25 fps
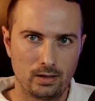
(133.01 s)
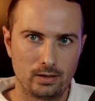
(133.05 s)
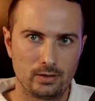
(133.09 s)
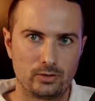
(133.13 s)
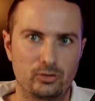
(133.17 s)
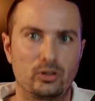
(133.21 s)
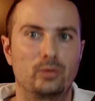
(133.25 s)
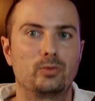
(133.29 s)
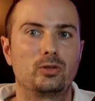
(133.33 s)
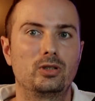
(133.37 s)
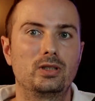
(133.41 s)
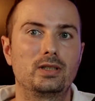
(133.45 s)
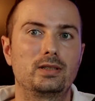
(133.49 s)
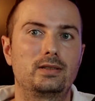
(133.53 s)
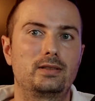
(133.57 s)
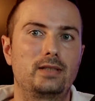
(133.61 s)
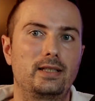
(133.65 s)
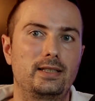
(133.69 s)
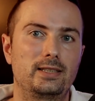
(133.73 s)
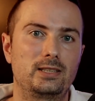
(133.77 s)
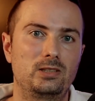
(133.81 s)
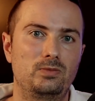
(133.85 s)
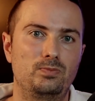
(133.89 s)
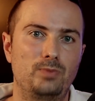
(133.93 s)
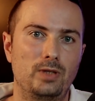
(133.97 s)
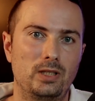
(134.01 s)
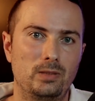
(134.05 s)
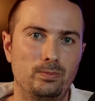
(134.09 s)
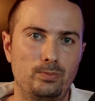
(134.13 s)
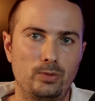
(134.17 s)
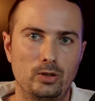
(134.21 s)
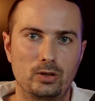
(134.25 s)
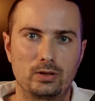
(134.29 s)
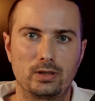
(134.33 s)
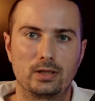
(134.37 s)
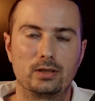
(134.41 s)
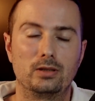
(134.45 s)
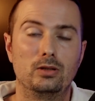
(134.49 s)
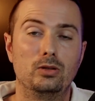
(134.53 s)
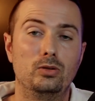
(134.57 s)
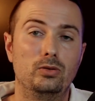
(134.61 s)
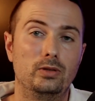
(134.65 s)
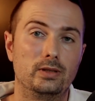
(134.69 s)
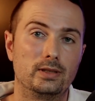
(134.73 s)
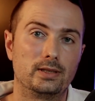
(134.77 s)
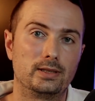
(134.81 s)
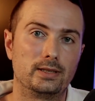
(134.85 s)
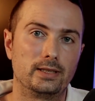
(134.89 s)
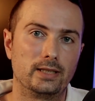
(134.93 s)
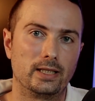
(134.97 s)
So I'm gonna test Penpot and
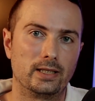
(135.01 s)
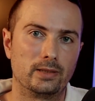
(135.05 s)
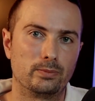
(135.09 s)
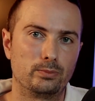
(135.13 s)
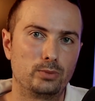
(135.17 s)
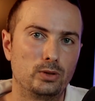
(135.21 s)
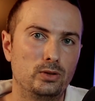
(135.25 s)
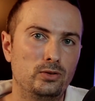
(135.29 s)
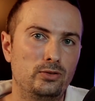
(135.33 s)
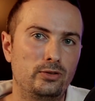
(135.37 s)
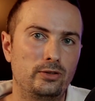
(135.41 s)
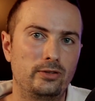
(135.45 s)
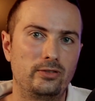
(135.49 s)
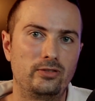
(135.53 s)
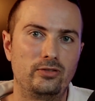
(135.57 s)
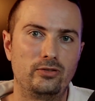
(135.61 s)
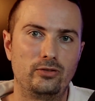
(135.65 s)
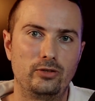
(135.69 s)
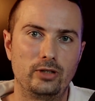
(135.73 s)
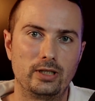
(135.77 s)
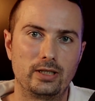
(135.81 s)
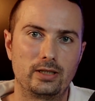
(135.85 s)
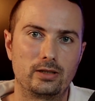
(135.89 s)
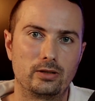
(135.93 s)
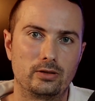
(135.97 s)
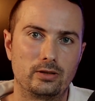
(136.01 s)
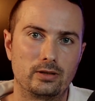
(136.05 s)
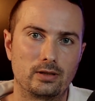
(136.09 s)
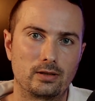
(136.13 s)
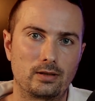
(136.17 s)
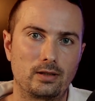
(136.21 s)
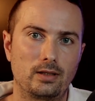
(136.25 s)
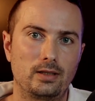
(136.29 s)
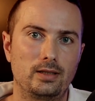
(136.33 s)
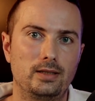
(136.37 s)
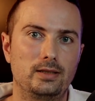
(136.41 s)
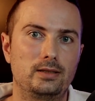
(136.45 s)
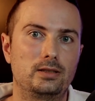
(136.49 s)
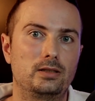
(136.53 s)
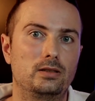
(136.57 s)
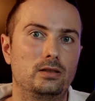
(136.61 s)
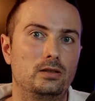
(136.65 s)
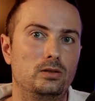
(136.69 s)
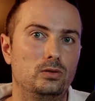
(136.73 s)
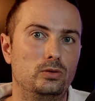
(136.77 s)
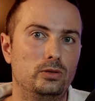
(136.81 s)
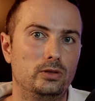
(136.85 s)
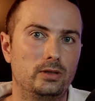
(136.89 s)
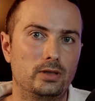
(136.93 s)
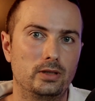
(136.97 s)
Lunacy, and both are free currently,
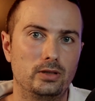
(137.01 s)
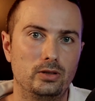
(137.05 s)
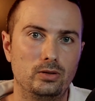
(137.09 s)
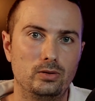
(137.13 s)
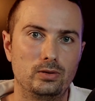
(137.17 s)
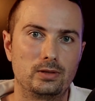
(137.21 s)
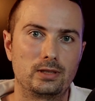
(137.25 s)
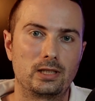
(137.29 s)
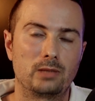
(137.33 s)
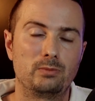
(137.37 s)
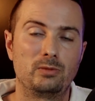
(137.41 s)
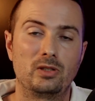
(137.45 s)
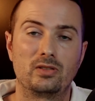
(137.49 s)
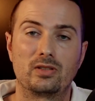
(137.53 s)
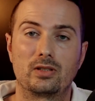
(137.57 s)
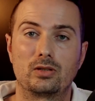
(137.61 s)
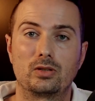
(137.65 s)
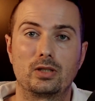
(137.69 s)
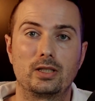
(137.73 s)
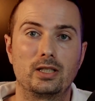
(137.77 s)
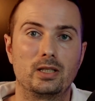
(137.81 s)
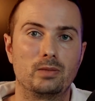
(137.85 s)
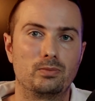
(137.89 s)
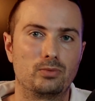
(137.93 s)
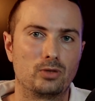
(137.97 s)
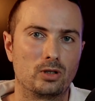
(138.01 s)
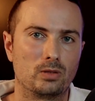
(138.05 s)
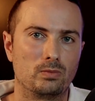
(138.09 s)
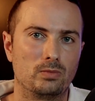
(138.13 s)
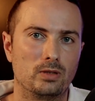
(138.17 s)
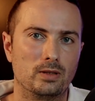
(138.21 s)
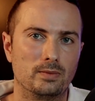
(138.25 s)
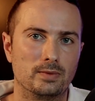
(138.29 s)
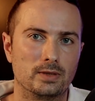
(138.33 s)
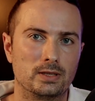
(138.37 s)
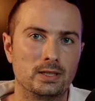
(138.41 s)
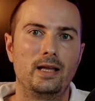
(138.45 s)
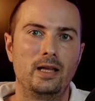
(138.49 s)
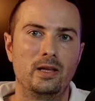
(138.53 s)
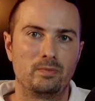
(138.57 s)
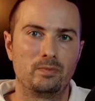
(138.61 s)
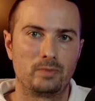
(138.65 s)
so you can use them without any problems.